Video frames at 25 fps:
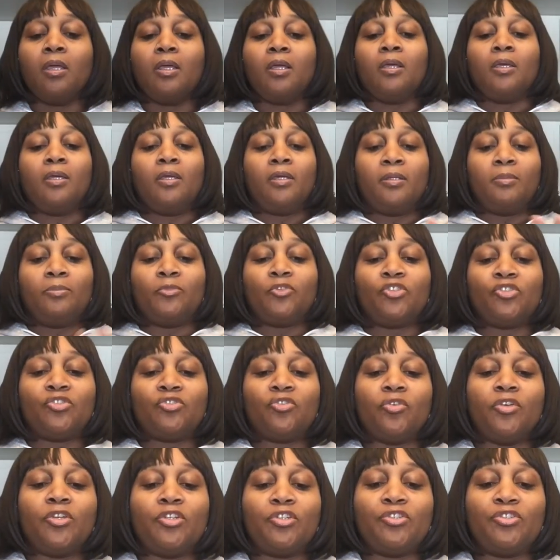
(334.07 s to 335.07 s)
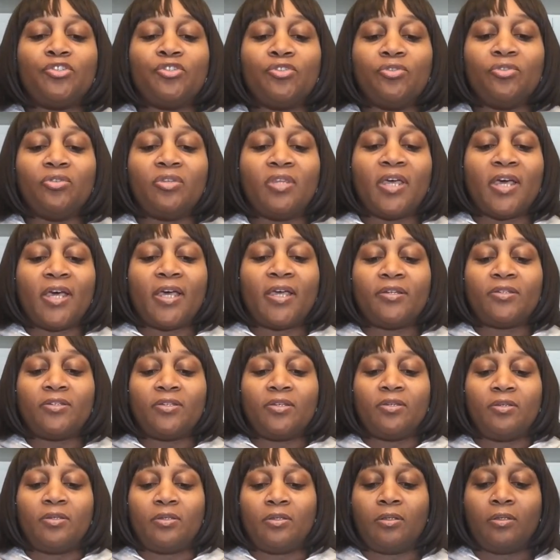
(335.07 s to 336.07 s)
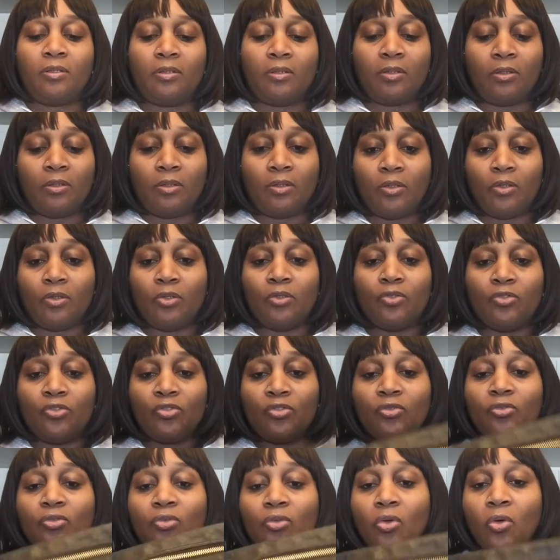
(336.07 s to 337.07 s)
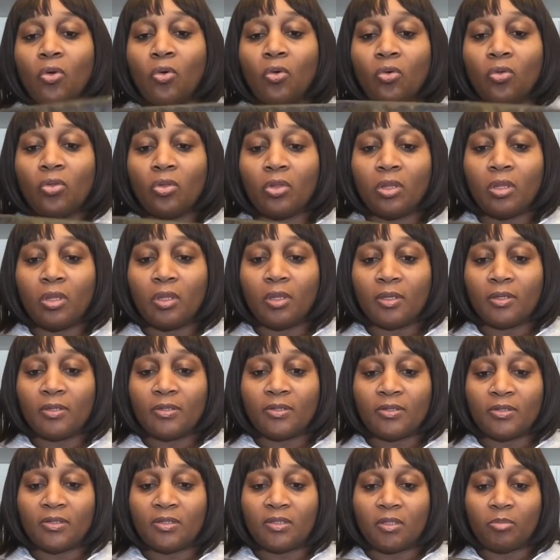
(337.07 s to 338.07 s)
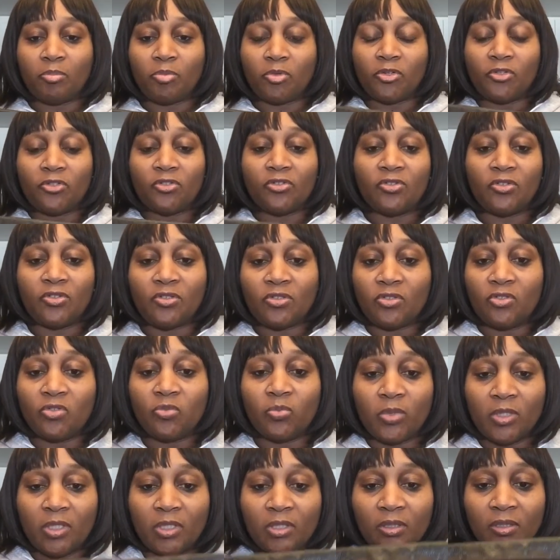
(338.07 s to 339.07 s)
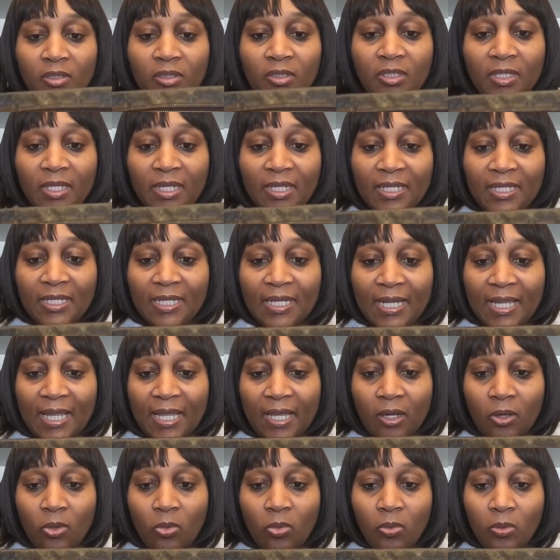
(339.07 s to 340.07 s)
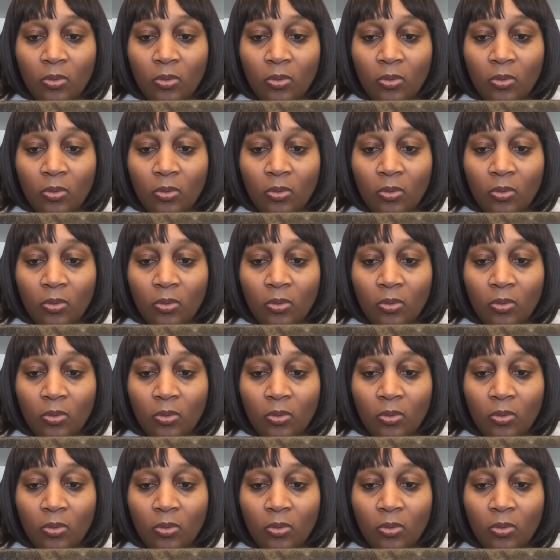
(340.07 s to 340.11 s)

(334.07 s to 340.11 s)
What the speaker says: I'm just going to do that to the whole zipper. So this is what it looks like now.